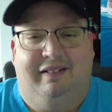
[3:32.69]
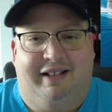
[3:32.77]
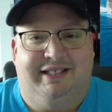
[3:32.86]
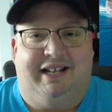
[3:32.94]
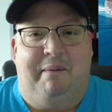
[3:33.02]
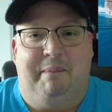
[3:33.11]

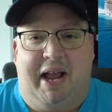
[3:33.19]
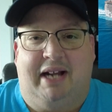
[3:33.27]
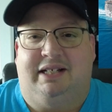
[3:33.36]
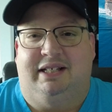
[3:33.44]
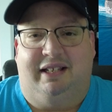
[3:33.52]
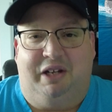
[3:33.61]
let's get
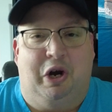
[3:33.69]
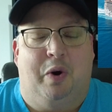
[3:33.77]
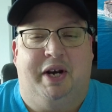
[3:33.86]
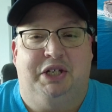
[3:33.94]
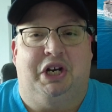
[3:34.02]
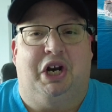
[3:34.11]
back to the,
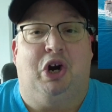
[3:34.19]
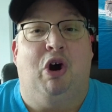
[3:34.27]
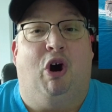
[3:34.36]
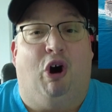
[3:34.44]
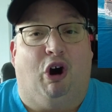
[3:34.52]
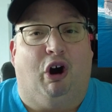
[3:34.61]
it isn't a
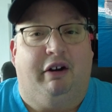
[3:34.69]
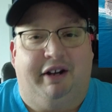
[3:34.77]
car.